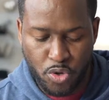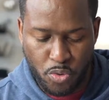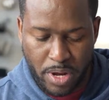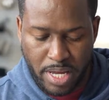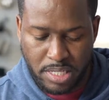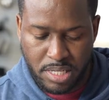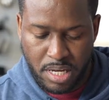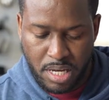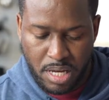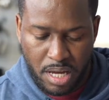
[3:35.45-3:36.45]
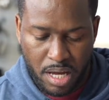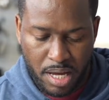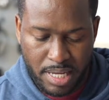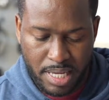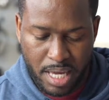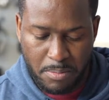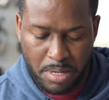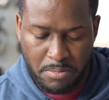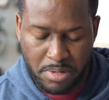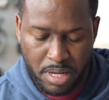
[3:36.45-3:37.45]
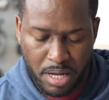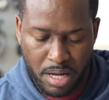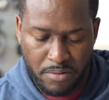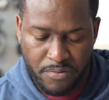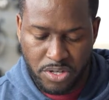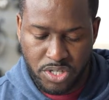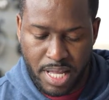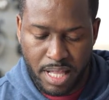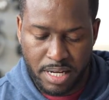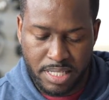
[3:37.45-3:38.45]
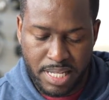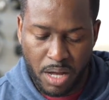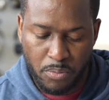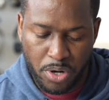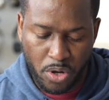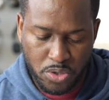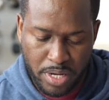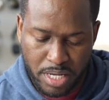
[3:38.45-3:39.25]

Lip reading: great gaming functionalities. Now with Ultra